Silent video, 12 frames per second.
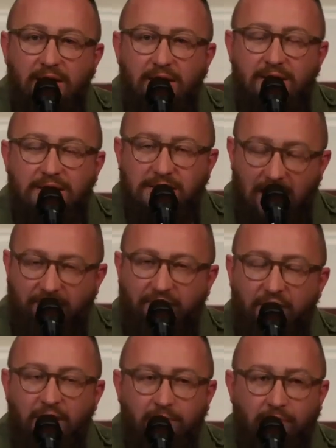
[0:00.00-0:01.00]

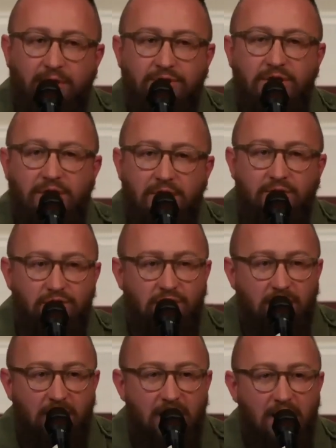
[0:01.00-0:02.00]
suffering
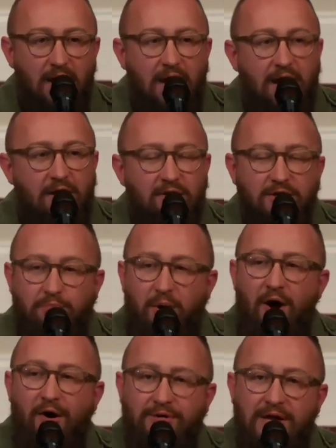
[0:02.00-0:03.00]
persecution, here is
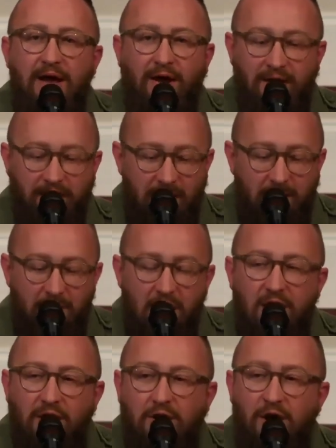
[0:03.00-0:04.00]
Paul telling them,
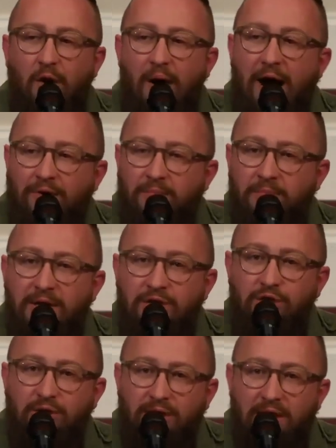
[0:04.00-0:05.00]
go out and
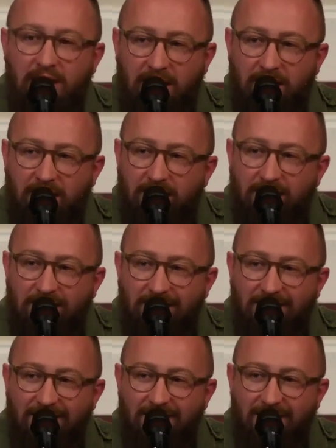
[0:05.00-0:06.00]
meet your king.
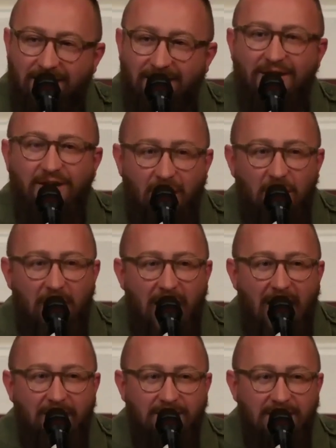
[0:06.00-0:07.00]
Go
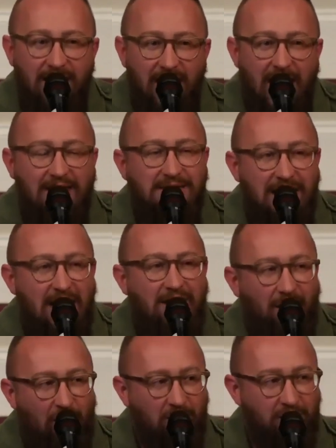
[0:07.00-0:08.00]
out and take
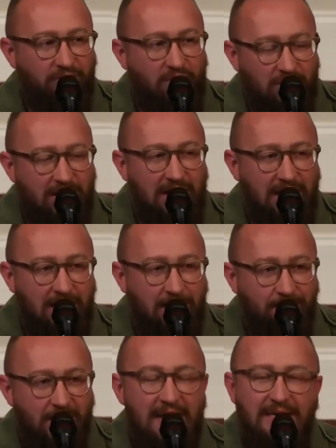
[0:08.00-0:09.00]
hold of your king.
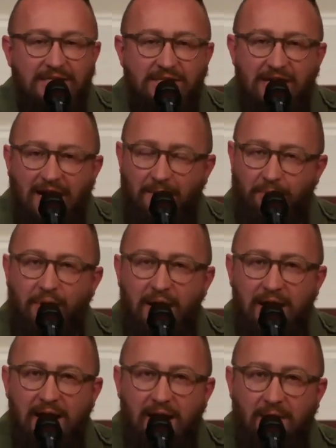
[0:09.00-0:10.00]

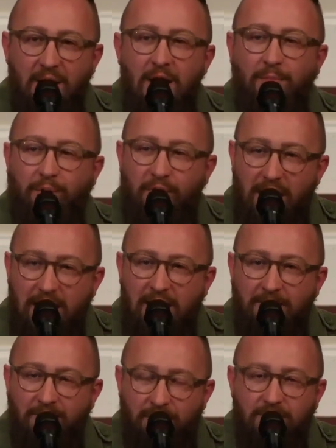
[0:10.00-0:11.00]
Celebrate him, parade
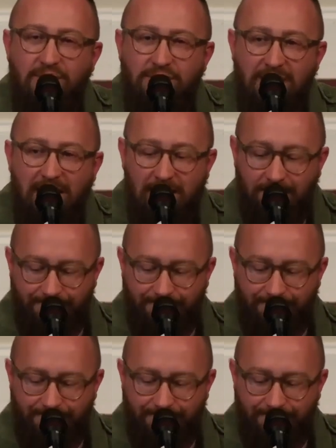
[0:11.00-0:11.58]
him through the city